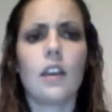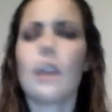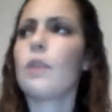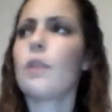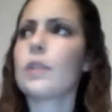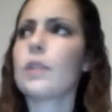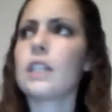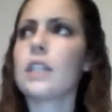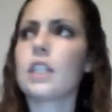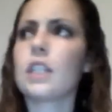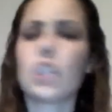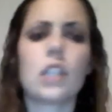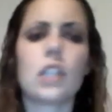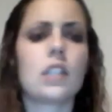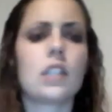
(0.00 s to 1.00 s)
It wasn't
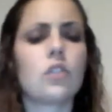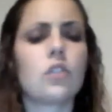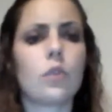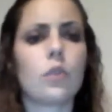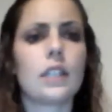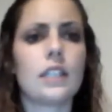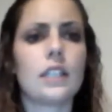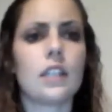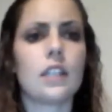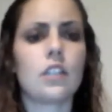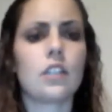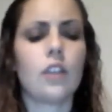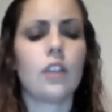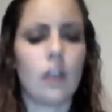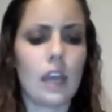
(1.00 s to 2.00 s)
exchanged since
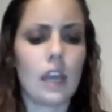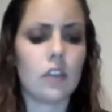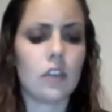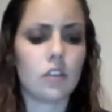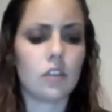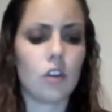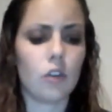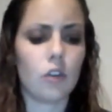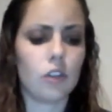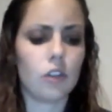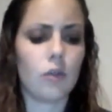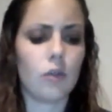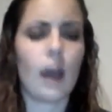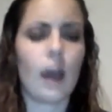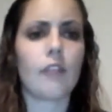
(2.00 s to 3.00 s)
2010, and so
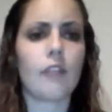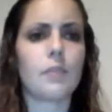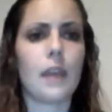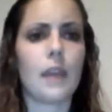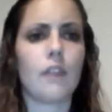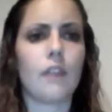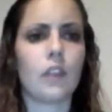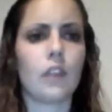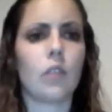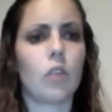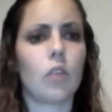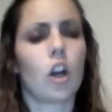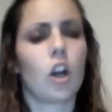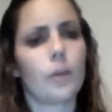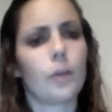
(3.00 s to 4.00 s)
you have to pay for the whole
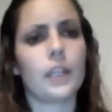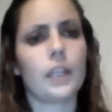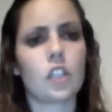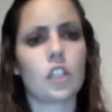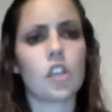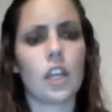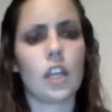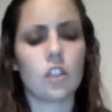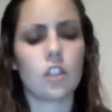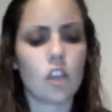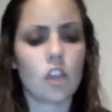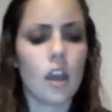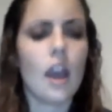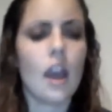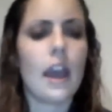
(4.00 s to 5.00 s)
carpet exchange,
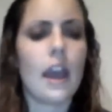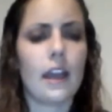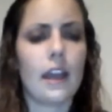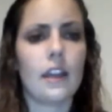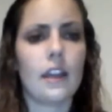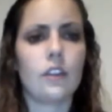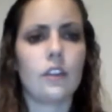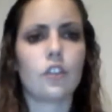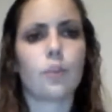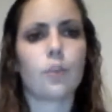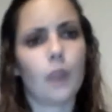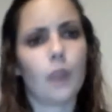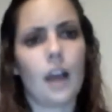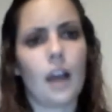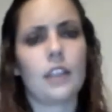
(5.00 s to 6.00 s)
and your
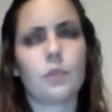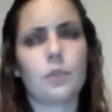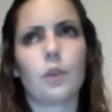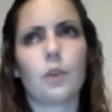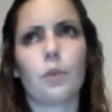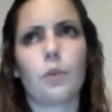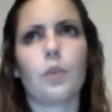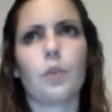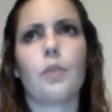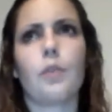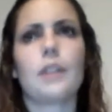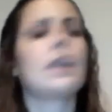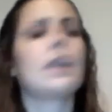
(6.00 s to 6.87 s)
blinds were ruined.